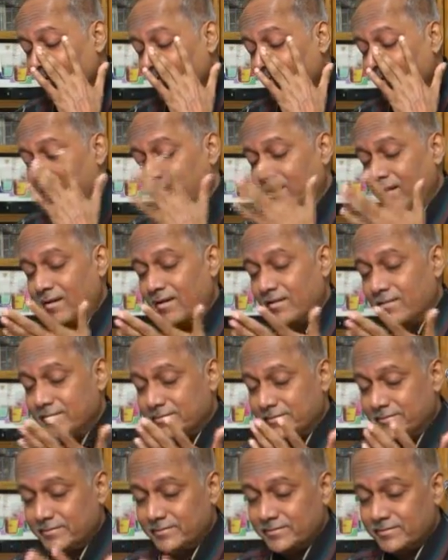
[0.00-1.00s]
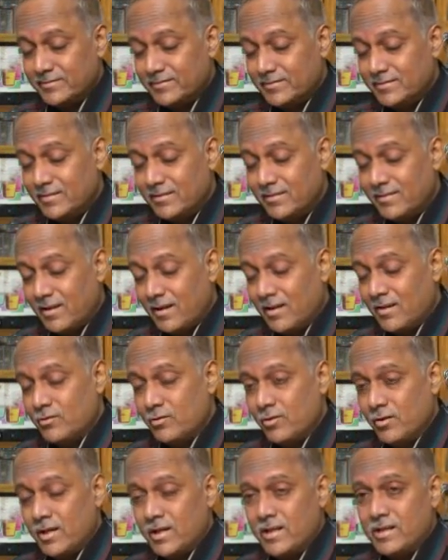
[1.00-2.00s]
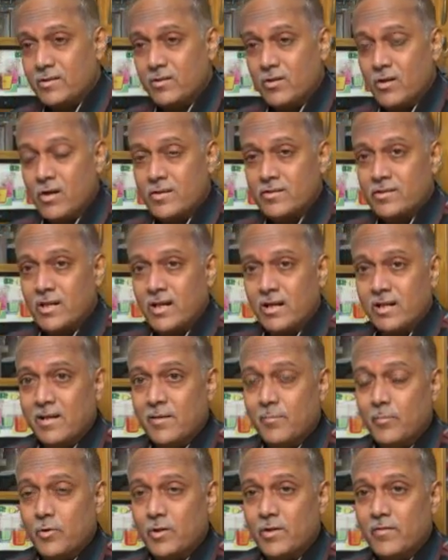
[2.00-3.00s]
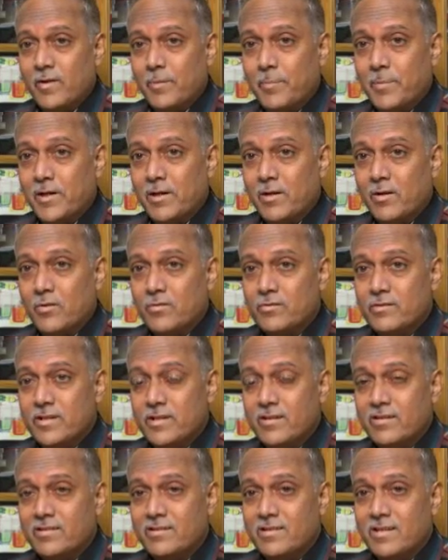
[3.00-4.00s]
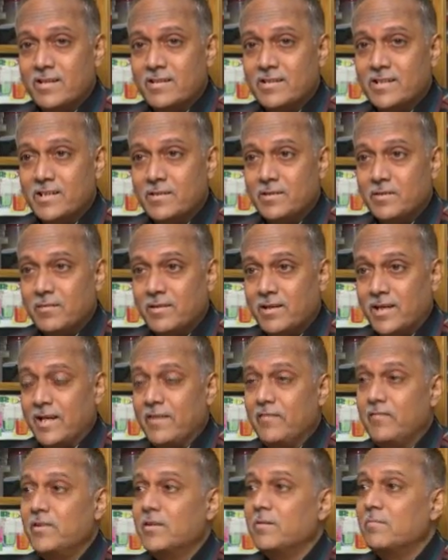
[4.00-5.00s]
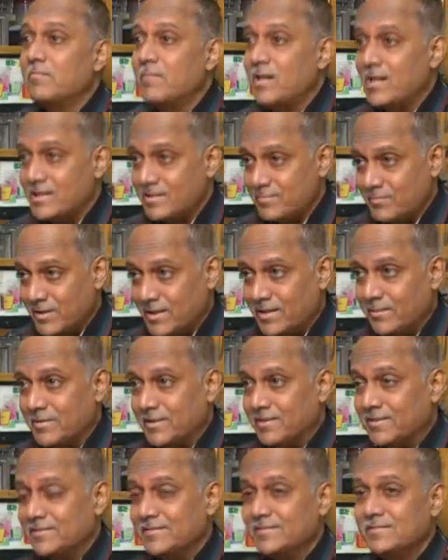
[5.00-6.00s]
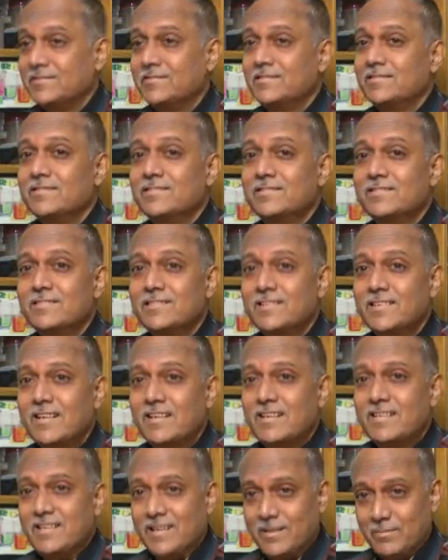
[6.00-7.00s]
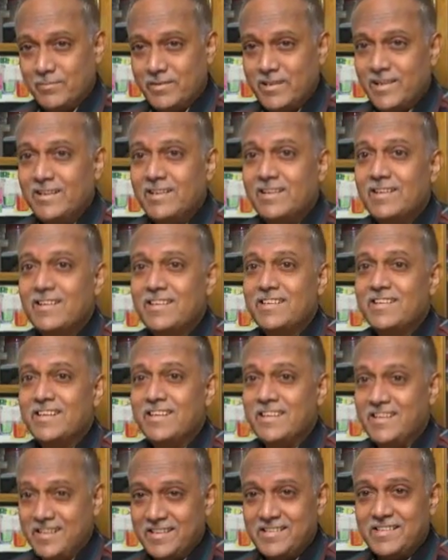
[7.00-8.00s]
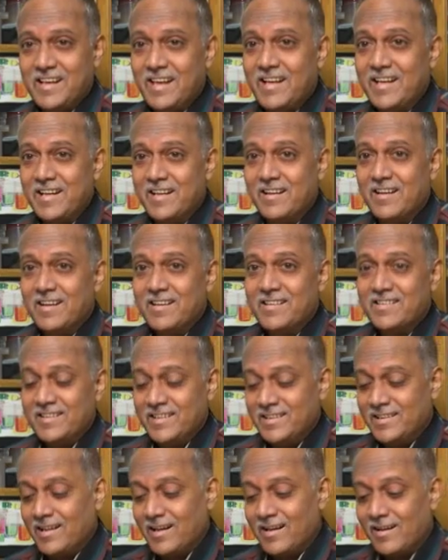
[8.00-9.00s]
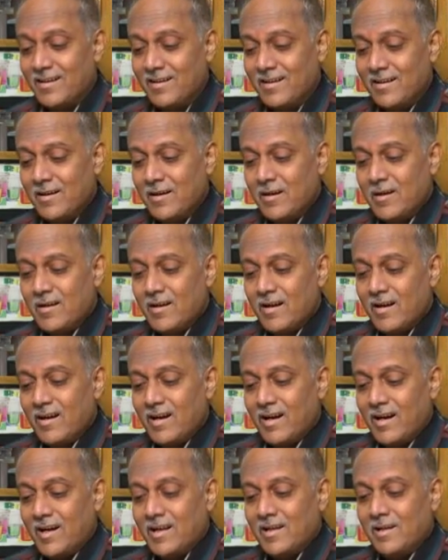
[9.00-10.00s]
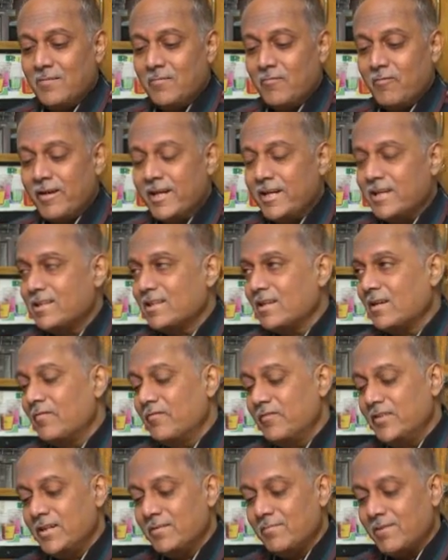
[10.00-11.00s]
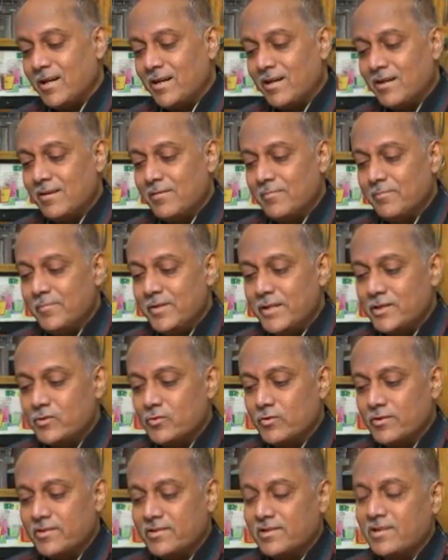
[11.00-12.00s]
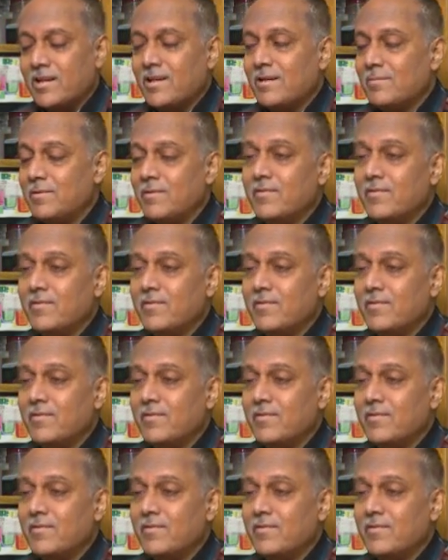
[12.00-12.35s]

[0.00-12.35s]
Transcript: when Arjuna has lost heart and put the weapon down, Sri Krishna says, Klaivyam asmagama. Same thing, he is telling Sita, Alam Vaiklavyam alambya swastha